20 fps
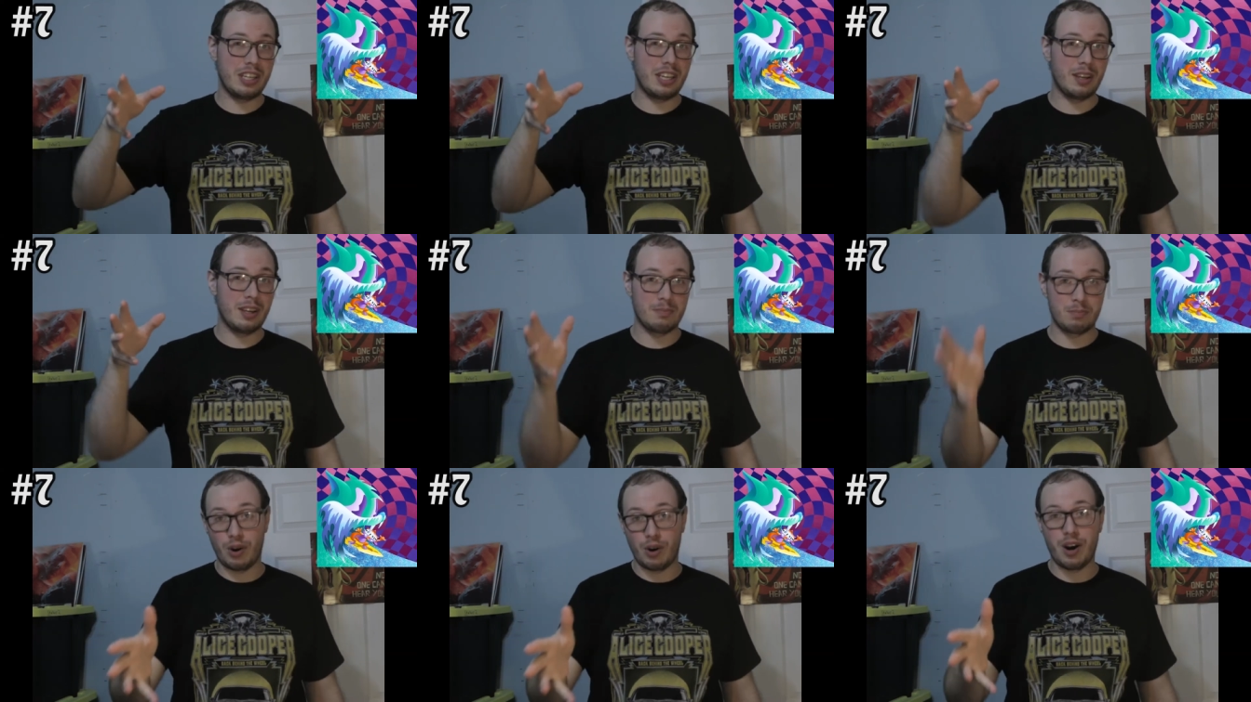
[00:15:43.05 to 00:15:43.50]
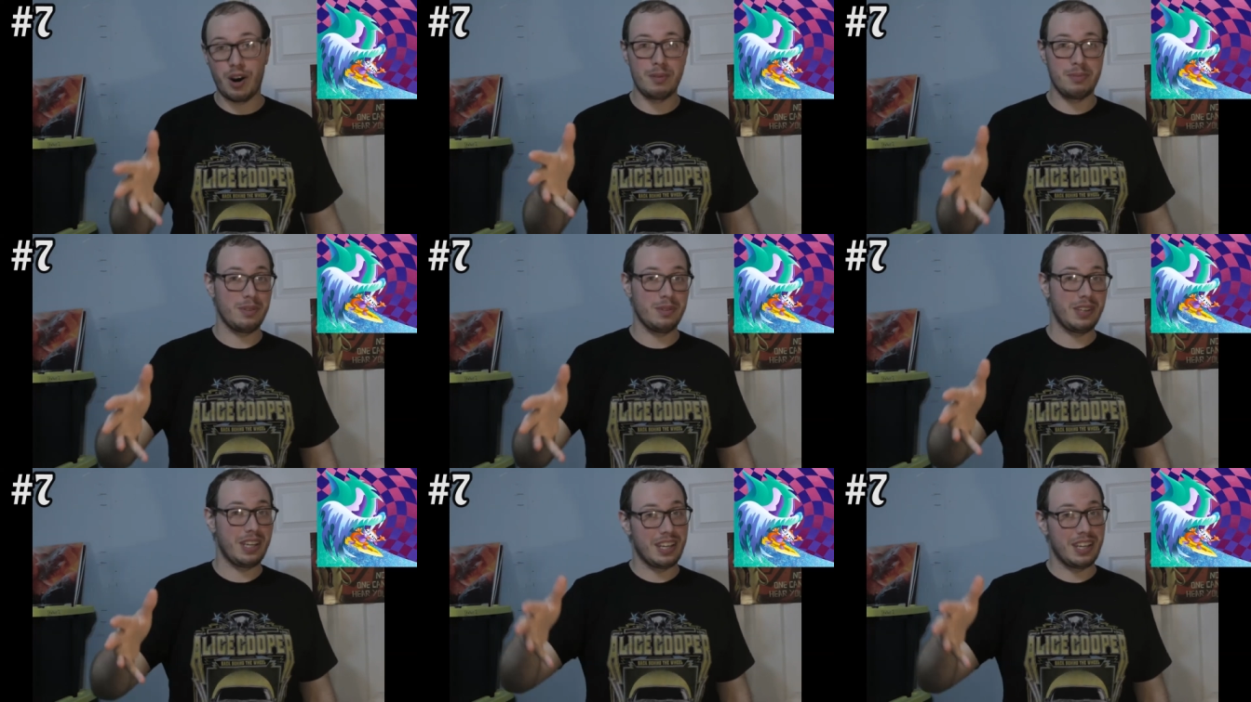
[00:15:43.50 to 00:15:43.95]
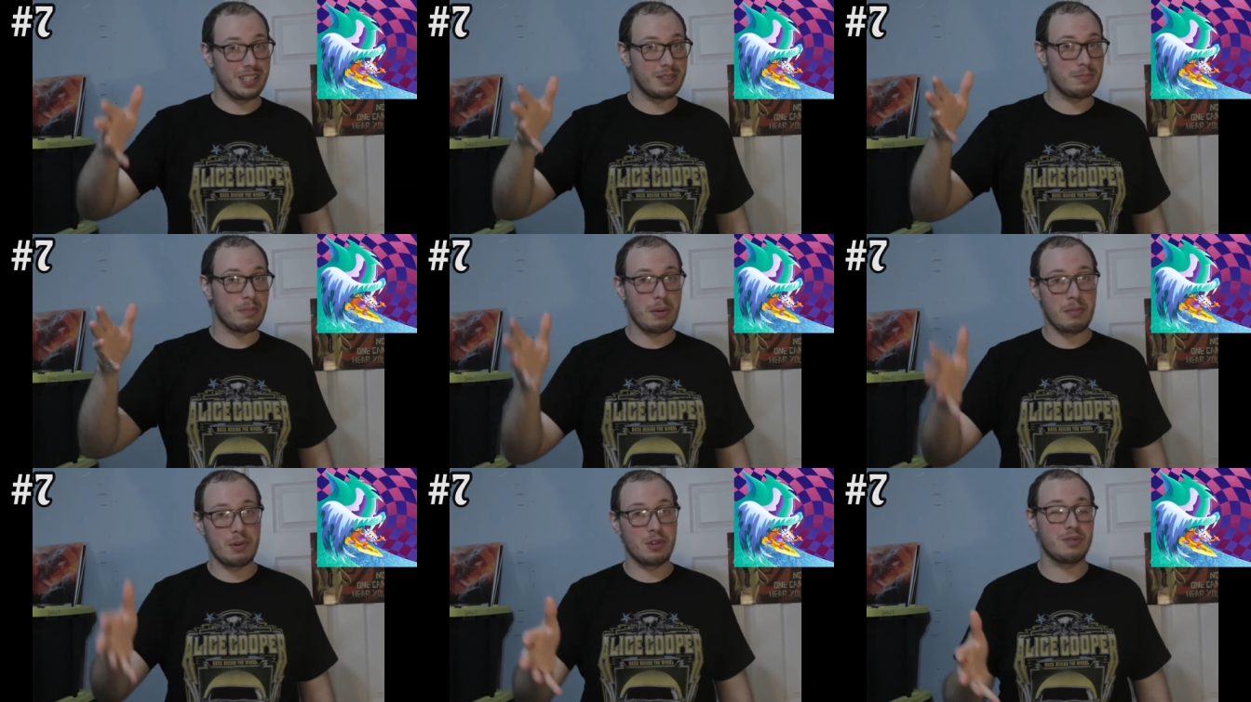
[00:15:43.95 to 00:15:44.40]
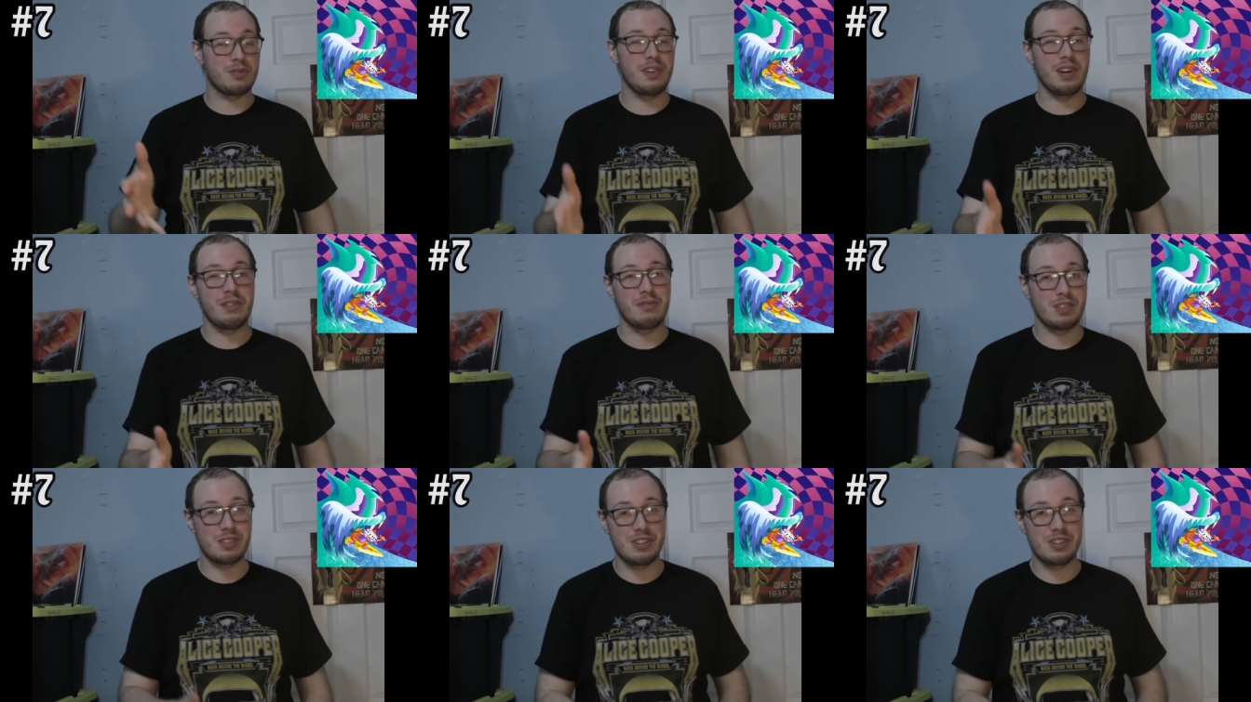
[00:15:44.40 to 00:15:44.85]
and probably is my most
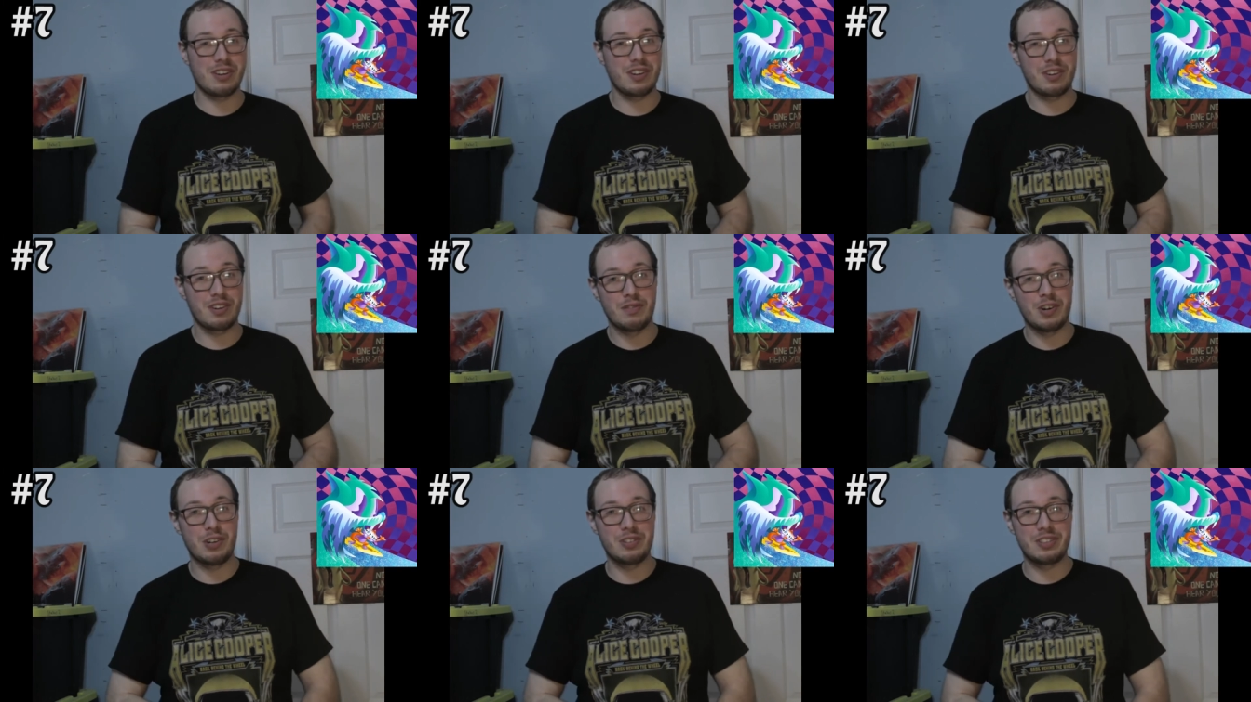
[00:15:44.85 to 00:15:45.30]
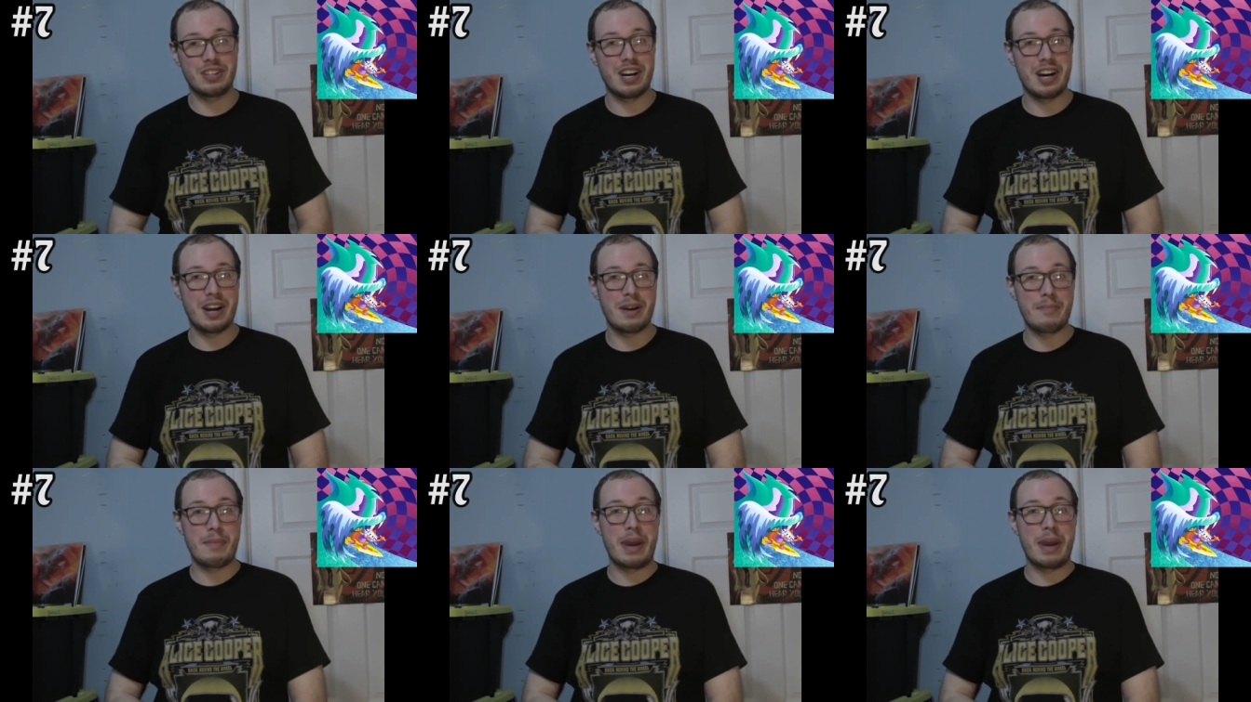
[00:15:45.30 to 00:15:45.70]
favorite song of all time,